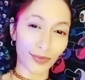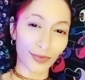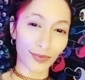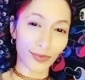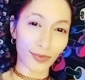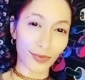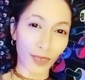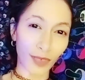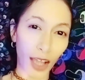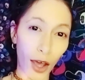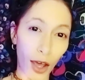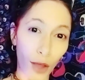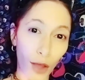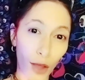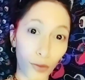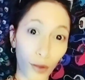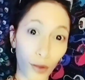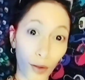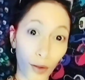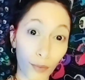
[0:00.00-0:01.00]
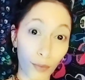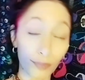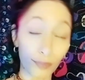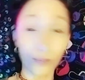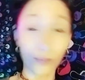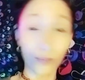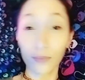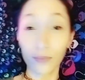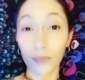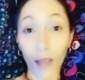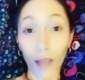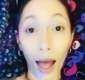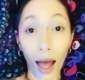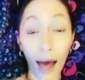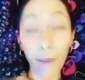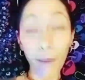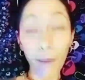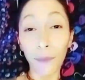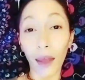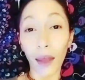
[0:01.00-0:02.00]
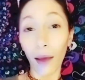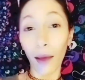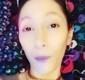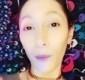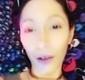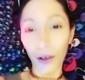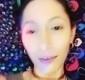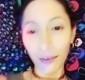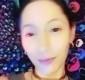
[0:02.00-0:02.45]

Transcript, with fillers: Y'all dumb. I'm dumber.